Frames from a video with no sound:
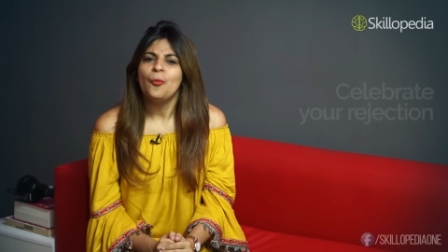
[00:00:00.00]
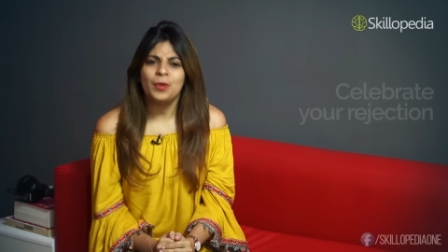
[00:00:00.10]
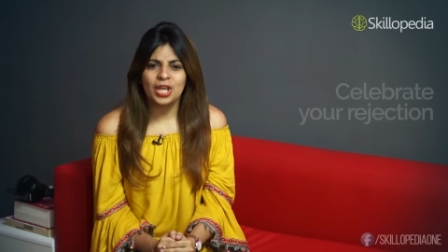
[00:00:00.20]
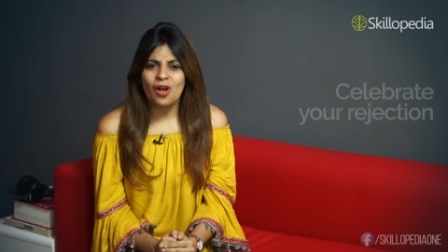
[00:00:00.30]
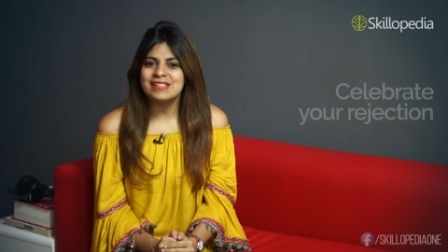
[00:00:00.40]

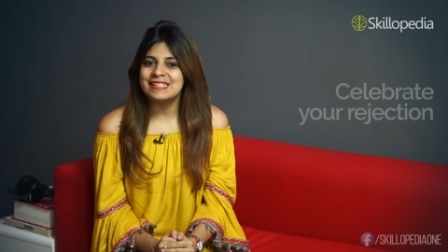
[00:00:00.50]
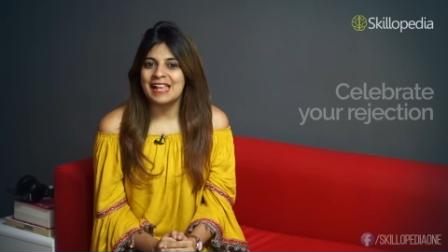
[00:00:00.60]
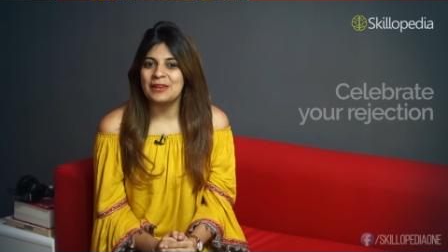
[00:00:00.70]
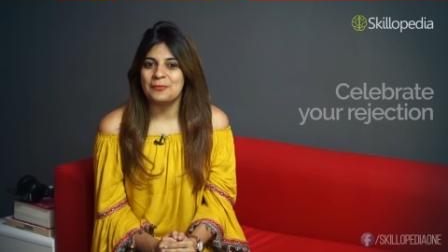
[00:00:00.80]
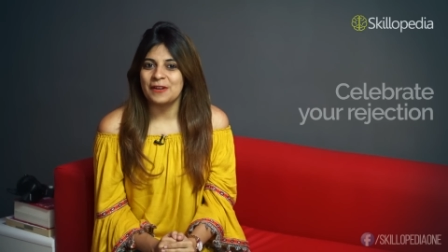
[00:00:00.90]
We all
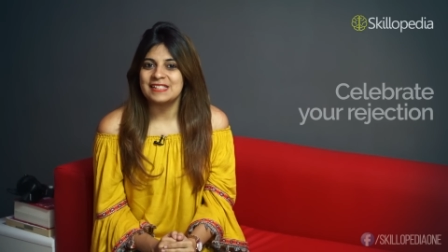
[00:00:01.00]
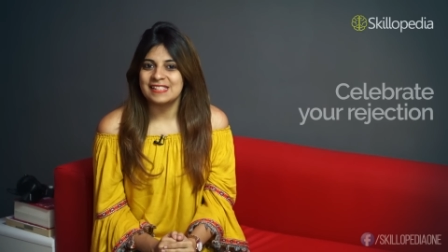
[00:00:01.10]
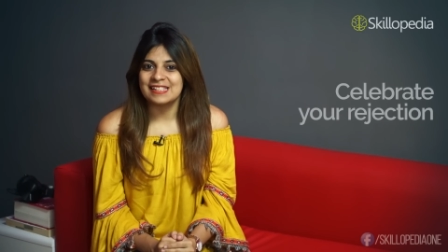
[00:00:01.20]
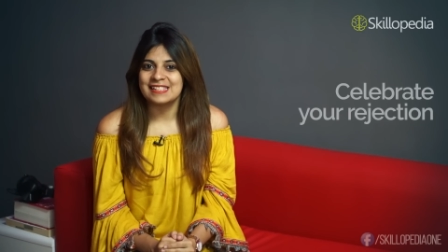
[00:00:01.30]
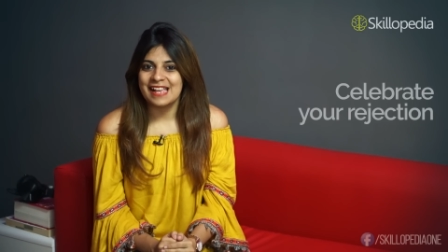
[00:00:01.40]
celebrate
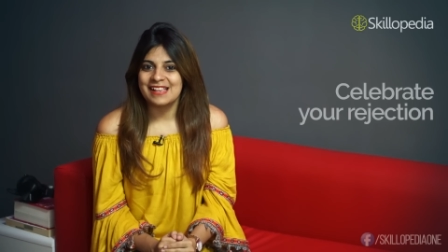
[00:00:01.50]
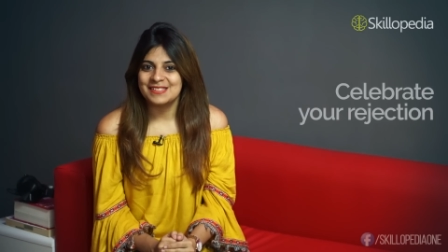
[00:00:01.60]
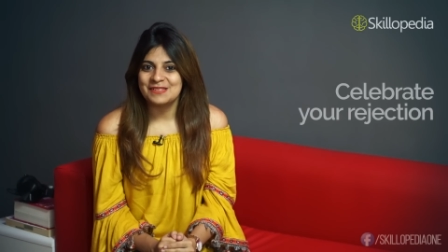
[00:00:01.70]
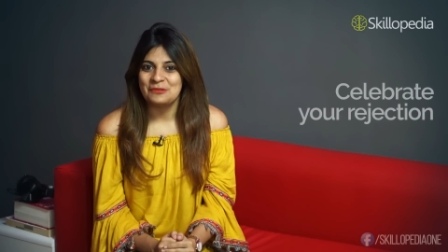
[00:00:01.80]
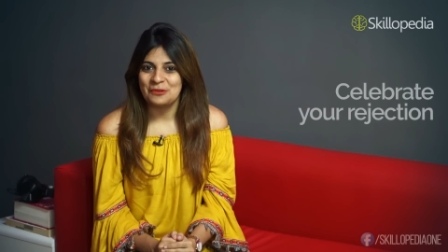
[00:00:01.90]

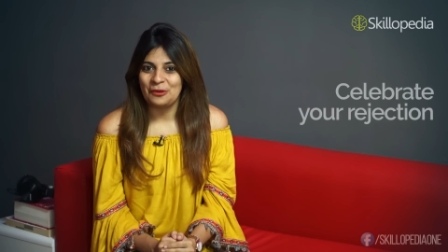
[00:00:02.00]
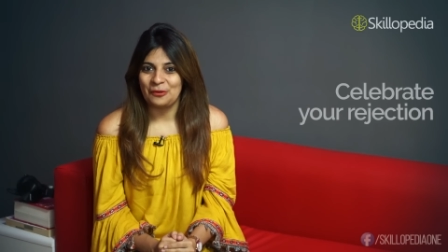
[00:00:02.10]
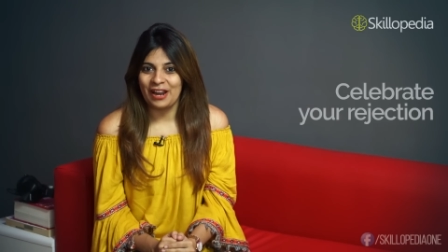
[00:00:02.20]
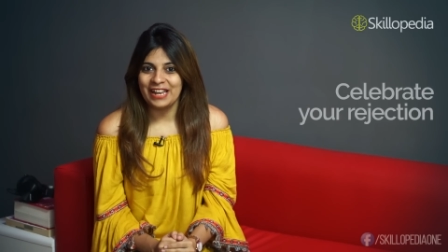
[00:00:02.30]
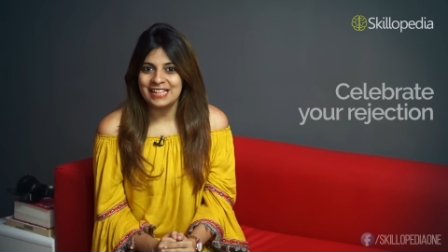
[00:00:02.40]
success,
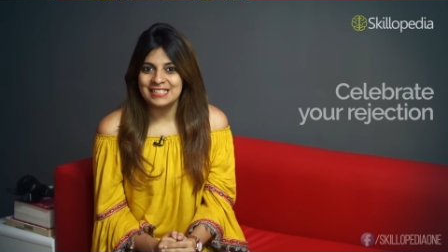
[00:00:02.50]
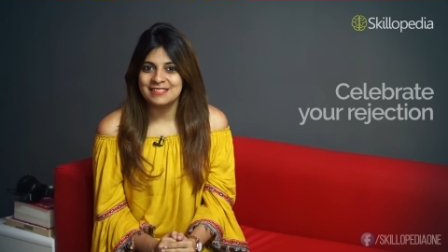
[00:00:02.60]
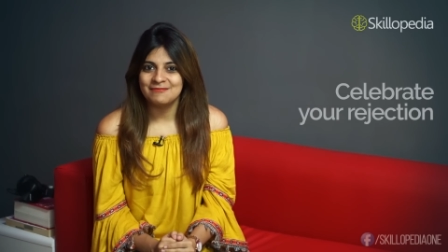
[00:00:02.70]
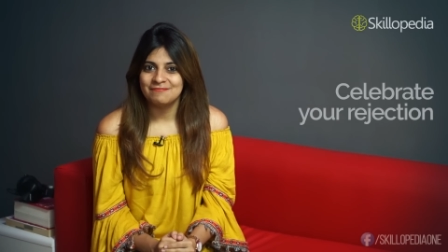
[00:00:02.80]
right?